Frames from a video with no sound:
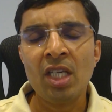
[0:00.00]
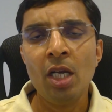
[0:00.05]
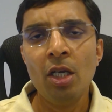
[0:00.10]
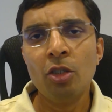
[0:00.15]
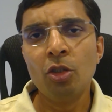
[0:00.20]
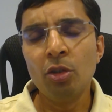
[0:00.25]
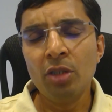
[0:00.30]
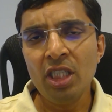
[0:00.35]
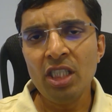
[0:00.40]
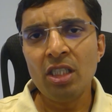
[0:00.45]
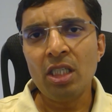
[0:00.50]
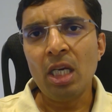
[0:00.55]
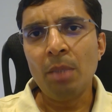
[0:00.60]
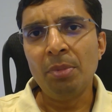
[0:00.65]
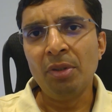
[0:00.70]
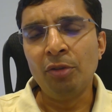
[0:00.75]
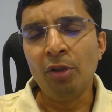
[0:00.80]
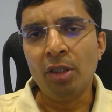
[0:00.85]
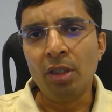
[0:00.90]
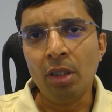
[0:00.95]
So this type
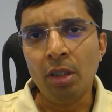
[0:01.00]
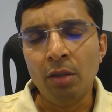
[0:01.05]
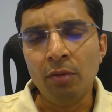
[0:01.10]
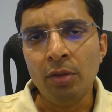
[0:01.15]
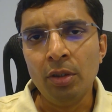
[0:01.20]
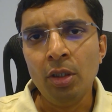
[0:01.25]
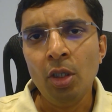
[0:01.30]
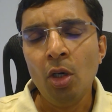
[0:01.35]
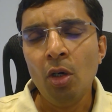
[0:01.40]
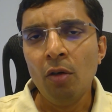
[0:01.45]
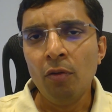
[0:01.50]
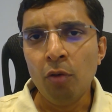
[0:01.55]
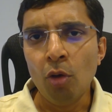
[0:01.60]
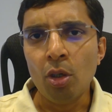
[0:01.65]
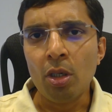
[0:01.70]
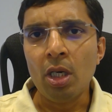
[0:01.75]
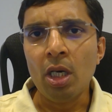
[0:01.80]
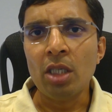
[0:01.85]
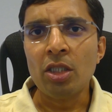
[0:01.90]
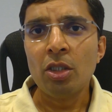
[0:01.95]
of a curve
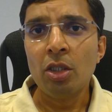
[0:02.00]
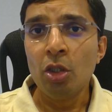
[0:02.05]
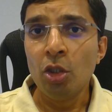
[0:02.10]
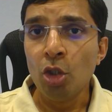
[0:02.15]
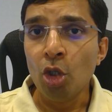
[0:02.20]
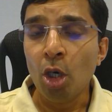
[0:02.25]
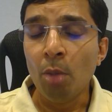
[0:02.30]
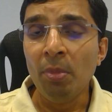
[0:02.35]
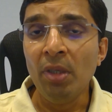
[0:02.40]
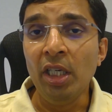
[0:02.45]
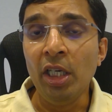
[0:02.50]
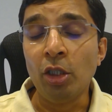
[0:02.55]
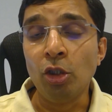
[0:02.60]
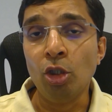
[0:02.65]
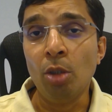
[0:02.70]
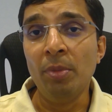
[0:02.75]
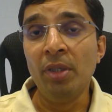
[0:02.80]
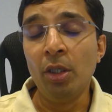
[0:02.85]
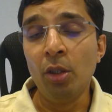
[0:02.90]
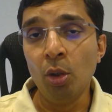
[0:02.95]
forecasts normal
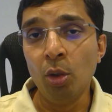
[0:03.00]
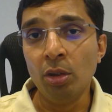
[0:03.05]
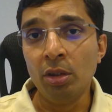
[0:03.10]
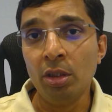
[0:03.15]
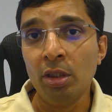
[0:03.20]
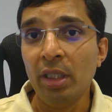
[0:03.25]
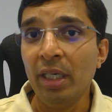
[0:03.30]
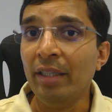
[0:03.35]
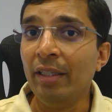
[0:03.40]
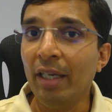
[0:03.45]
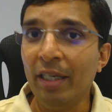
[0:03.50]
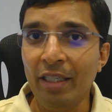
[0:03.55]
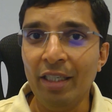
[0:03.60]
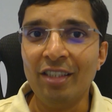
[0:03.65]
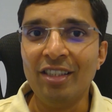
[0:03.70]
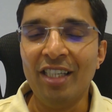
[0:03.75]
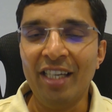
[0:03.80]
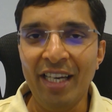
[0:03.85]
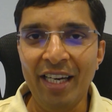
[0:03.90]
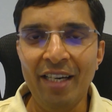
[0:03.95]
economic growth in the
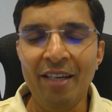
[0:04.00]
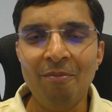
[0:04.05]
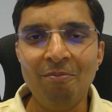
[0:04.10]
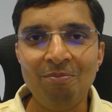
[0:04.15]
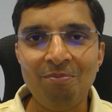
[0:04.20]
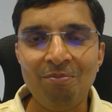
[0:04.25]
years ahead.